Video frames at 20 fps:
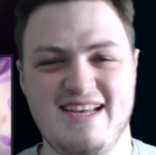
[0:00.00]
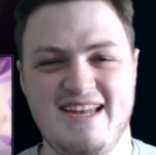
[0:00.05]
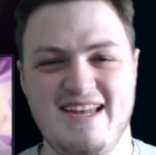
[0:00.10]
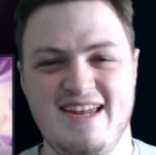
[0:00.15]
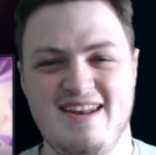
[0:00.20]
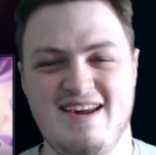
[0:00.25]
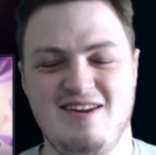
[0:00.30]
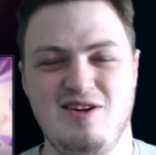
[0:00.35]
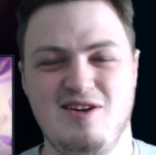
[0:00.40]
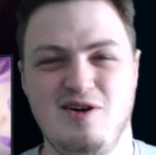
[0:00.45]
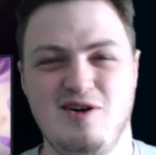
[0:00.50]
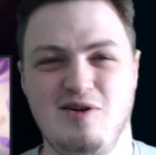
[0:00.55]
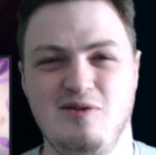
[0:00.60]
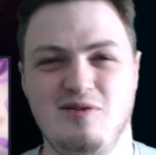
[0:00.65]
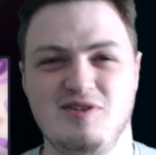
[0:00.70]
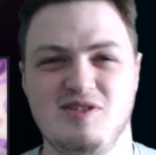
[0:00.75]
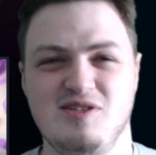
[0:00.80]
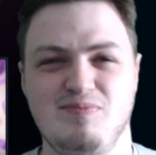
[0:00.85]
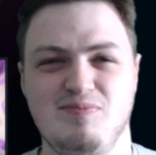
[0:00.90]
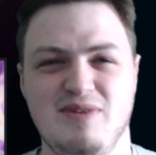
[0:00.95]
and I know
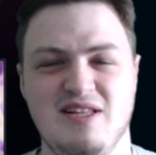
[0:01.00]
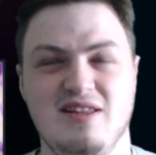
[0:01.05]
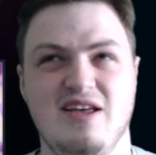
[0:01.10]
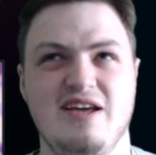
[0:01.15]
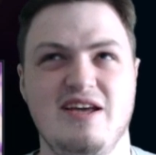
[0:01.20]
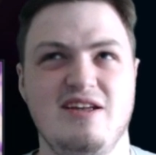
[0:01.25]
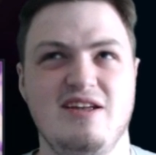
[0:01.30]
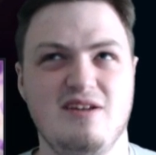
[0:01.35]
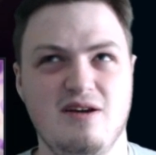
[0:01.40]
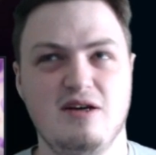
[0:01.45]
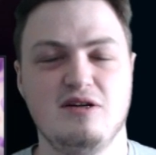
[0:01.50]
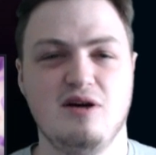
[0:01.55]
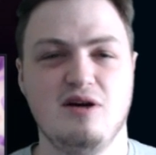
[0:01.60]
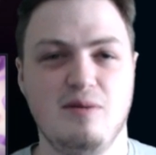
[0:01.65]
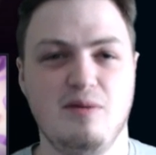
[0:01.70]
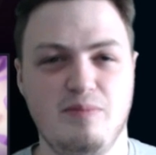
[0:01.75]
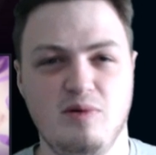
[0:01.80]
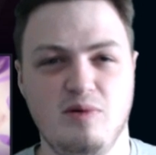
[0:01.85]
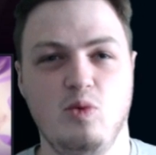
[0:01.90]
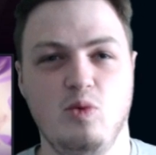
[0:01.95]
it's been like a
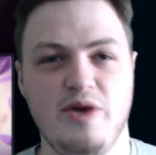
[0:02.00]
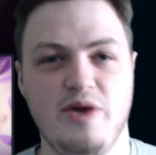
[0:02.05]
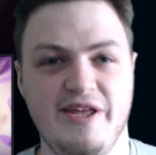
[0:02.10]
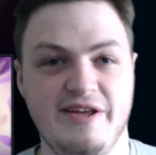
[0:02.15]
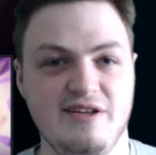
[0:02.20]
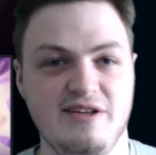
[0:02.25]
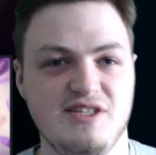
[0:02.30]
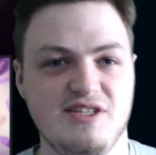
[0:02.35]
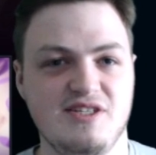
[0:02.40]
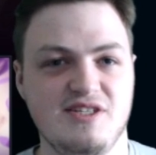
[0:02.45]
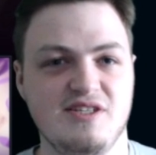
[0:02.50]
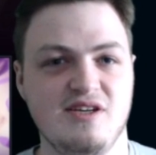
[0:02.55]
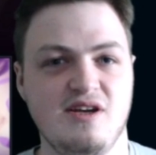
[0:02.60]
couple weeks